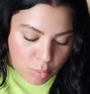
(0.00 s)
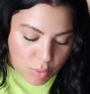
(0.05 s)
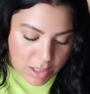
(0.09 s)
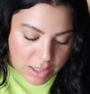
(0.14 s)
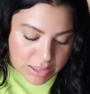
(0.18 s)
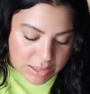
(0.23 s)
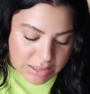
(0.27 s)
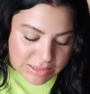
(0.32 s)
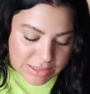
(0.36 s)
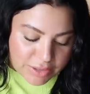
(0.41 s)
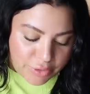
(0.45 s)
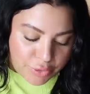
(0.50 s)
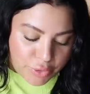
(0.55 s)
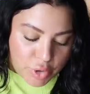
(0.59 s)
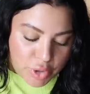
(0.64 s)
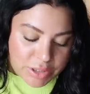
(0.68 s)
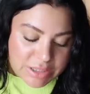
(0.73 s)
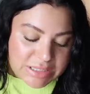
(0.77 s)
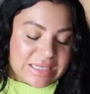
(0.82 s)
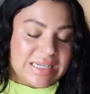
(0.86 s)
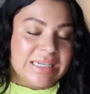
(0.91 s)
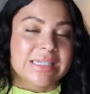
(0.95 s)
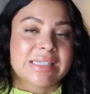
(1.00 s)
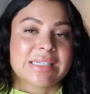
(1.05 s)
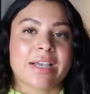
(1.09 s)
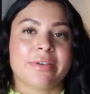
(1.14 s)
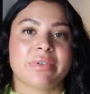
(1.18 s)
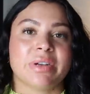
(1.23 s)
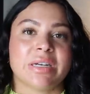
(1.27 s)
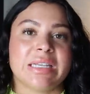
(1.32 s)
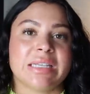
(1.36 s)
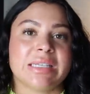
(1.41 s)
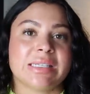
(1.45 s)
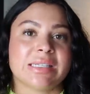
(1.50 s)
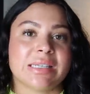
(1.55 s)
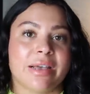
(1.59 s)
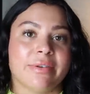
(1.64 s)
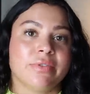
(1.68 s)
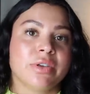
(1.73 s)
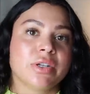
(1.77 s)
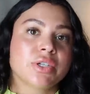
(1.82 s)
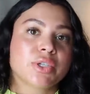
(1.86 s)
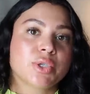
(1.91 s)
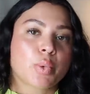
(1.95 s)
was
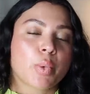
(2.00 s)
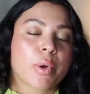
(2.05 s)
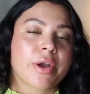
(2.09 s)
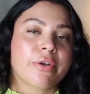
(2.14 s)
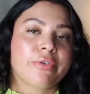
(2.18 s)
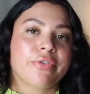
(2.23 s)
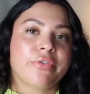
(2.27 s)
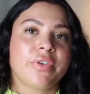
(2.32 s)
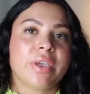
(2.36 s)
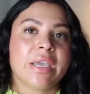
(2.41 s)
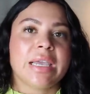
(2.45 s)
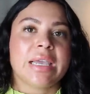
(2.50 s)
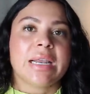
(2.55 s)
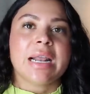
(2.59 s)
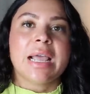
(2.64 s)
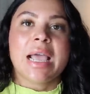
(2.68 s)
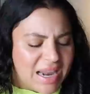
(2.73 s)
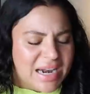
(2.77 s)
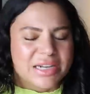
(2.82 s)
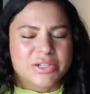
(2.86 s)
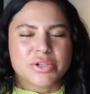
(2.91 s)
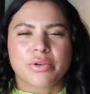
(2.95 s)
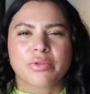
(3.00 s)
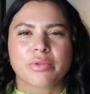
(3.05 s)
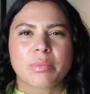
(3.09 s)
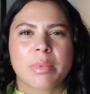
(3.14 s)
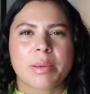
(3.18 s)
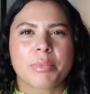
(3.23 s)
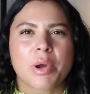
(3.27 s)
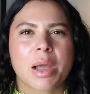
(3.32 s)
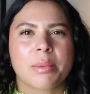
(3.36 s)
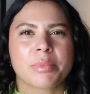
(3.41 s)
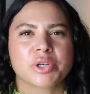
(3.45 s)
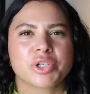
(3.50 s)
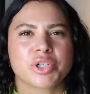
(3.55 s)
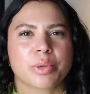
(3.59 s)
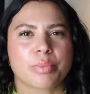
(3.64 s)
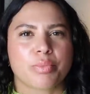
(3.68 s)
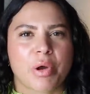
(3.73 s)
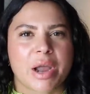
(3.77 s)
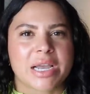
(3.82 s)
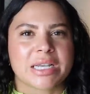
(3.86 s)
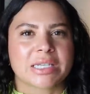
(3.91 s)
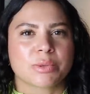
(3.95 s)
1377 square feet, and I don't remember how much the
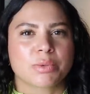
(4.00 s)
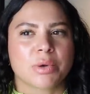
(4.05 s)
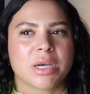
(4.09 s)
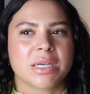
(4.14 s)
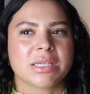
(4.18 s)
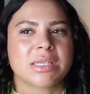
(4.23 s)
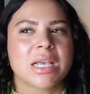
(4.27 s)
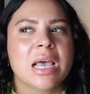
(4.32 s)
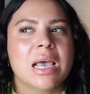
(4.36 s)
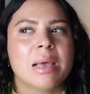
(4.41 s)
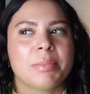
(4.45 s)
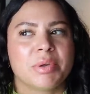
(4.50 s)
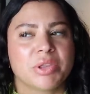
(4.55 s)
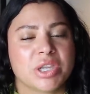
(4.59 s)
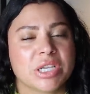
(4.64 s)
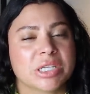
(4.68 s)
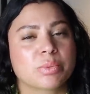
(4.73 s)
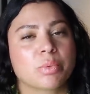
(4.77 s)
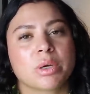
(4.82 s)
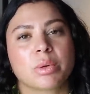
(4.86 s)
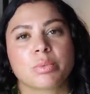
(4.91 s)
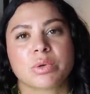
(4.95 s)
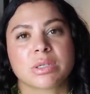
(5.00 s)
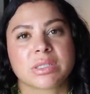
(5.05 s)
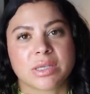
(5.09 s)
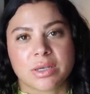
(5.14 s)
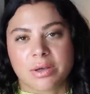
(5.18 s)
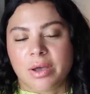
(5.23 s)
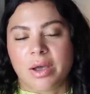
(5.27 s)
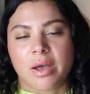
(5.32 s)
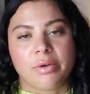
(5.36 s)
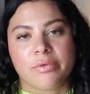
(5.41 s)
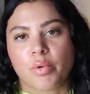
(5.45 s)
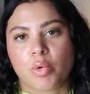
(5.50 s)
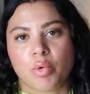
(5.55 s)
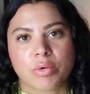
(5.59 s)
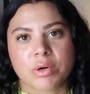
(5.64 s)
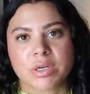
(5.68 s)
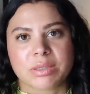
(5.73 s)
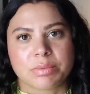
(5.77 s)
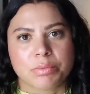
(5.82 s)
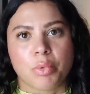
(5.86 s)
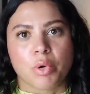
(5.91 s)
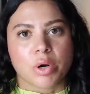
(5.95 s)
price was, but this one was, of
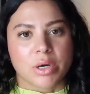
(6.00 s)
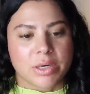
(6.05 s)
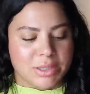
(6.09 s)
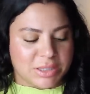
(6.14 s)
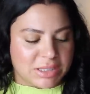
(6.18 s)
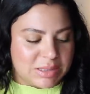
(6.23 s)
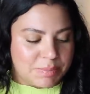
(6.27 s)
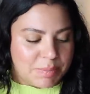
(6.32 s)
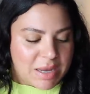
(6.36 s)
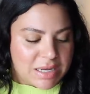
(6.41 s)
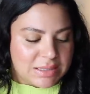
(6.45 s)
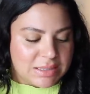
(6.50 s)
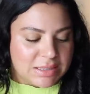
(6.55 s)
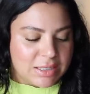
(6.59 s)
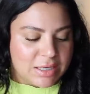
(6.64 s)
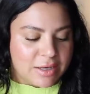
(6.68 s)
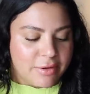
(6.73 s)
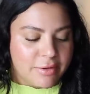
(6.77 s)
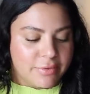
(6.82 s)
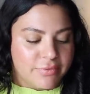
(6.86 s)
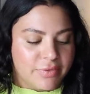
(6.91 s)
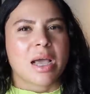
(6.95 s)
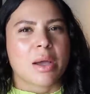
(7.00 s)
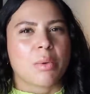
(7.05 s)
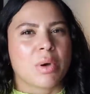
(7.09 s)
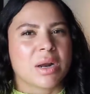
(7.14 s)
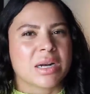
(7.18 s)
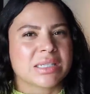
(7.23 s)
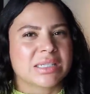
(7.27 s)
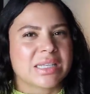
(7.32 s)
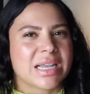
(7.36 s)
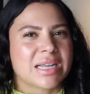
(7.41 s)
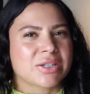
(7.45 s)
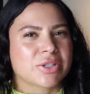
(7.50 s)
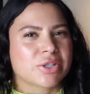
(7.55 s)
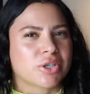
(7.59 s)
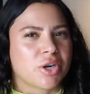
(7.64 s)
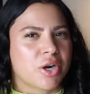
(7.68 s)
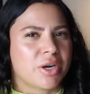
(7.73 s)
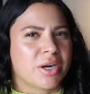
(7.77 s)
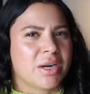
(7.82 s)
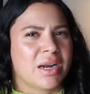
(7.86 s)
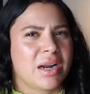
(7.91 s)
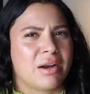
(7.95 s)
course, more expensive. I want to say it
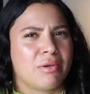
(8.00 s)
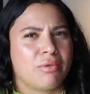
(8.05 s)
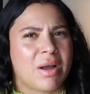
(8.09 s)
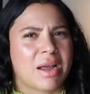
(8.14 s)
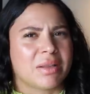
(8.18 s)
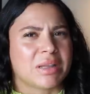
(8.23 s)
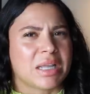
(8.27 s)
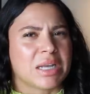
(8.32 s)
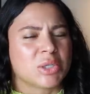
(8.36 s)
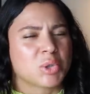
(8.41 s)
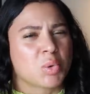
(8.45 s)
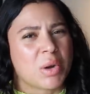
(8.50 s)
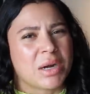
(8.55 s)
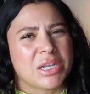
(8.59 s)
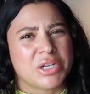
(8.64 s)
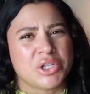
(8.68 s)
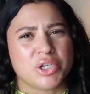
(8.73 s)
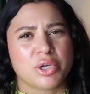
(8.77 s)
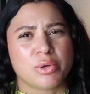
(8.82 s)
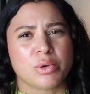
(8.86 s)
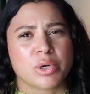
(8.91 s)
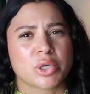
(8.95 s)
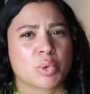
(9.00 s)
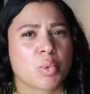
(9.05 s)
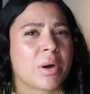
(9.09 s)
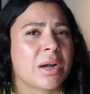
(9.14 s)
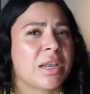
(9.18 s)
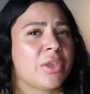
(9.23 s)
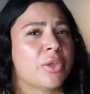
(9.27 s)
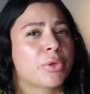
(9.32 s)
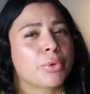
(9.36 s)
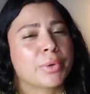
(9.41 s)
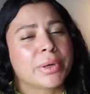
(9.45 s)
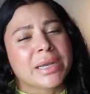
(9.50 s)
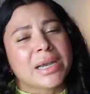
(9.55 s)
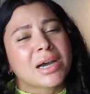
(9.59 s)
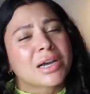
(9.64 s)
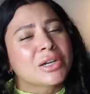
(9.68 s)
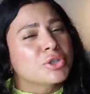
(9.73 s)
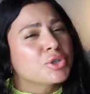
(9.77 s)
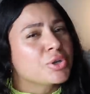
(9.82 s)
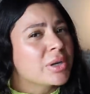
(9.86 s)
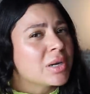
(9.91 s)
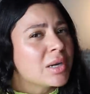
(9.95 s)
started at around like 22 or
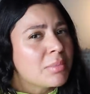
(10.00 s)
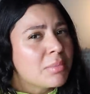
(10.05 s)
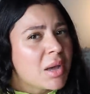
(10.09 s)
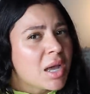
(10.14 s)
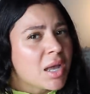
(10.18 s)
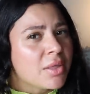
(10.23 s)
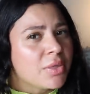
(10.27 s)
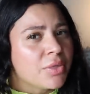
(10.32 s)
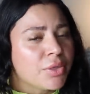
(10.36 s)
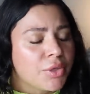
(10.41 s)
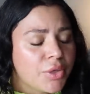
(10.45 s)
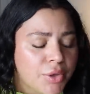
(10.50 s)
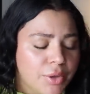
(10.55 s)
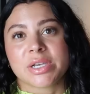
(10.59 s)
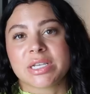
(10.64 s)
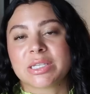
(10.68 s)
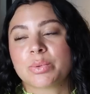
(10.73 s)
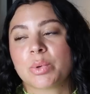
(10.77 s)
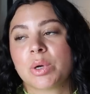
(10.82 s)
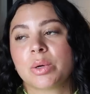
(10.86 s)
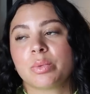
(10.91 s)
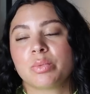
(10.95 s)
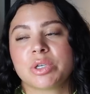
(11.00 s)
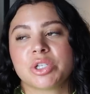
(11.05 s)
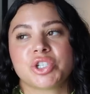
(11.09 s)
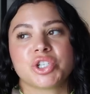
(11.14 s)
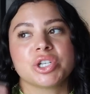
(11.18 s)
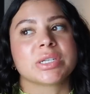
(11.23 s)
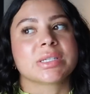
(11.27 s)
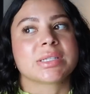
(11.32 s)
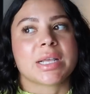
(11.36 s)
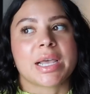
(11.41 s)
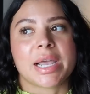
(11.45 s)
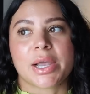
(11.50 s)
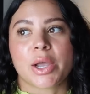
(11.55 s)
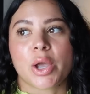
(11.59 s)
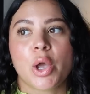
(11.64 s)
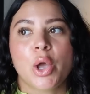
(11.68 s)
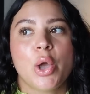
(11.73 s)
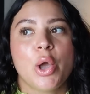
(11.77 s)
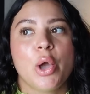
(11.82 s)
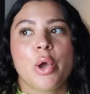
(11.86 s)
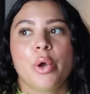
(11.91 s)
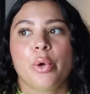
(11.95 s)
2300 a month. This one was just like
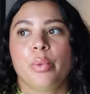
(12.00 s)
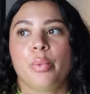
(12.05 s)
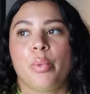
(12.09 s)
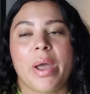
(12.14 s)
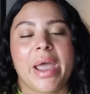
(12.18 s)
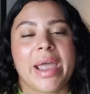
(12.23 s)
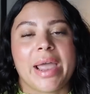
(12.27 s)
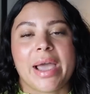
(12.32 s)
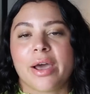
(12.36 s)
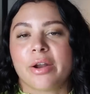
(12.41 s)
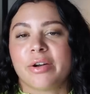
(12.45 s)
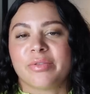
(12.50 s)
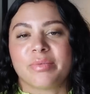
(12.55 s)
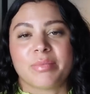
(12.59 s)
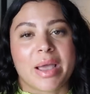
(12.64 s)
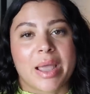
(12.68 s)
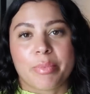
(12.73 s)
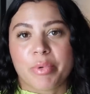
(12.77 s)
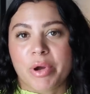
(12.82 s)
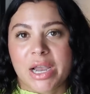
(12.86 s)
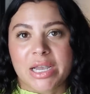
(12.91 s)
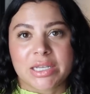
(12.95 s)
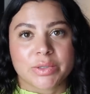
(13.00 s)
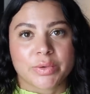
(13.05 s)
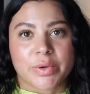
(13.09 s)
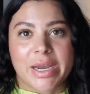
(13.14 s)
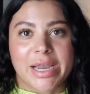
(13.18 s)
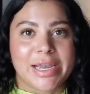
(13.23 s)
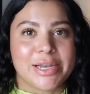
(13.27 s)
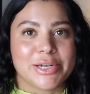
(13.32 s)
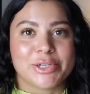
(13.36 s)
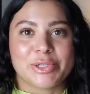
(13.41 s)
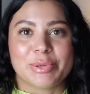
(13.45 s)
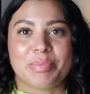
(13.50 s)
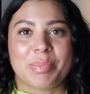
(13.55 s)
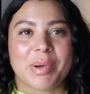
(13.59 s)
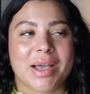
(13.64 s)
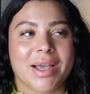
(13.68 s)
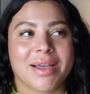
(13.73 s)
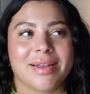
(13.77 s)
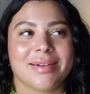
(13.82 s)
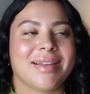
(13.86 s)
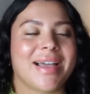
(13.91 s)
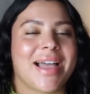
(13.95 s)
way out of my price range,
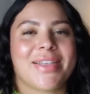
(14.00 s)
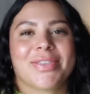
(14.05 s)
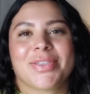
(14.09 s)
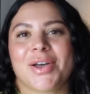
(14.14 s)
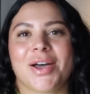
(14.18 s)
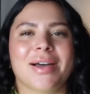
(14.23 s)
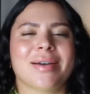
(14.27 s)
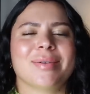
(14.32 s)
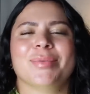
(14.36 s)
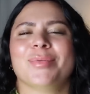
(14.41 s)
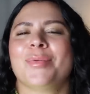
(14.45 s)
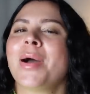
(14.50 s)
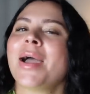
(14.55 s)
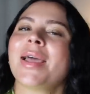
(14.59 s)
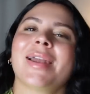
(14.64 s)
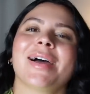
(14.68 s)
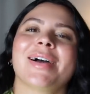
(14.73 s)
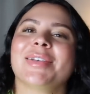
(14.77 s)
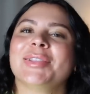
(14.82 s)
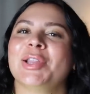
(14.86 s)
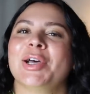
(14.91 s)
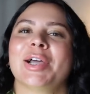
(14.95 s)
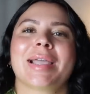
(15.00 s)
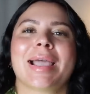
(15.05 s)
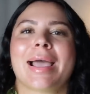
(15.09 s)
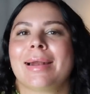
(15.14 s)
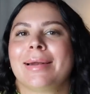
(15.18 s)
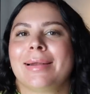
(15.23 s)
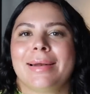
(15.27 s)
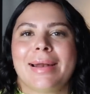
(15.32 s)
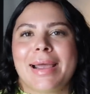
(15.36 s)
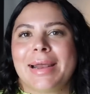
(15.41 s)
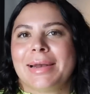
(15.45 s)
but I thought, why not look at it